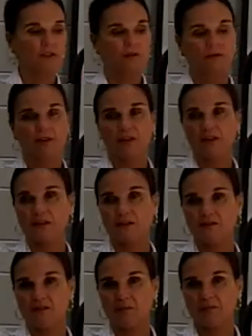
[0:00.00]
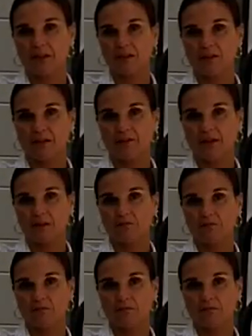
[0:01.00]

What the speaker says: We don't look at TLC plates like that.